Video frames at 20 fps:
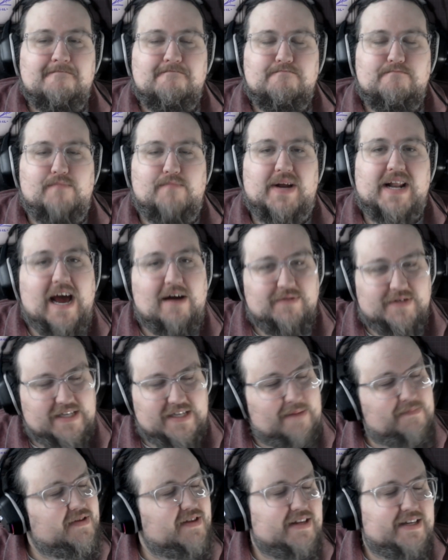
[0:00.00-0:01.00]
But I was
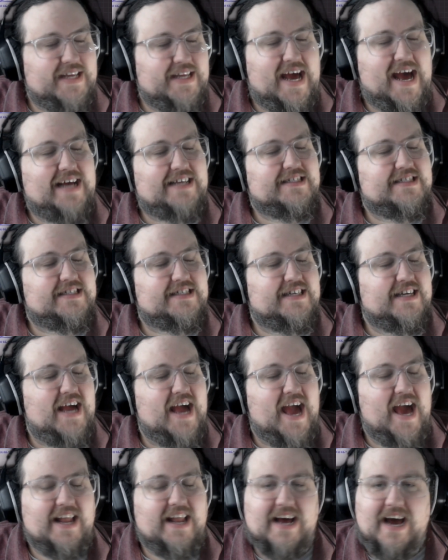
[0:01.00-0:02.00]
up to the task,
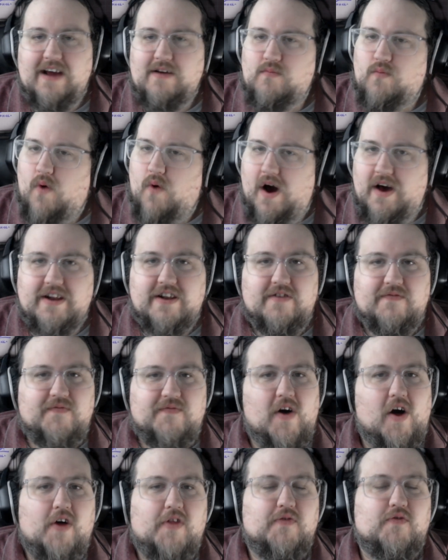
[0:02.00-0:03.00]
and I wanted to
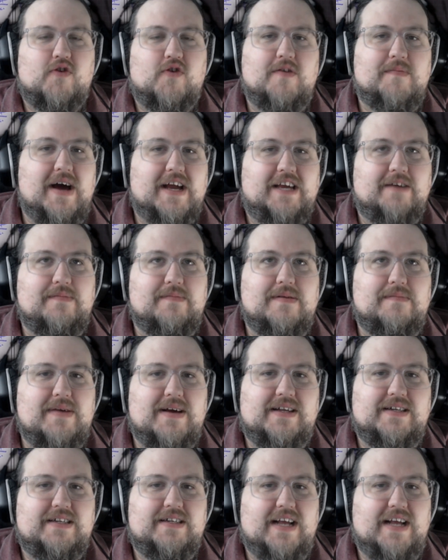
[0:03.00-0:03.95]
follow through on my commitment.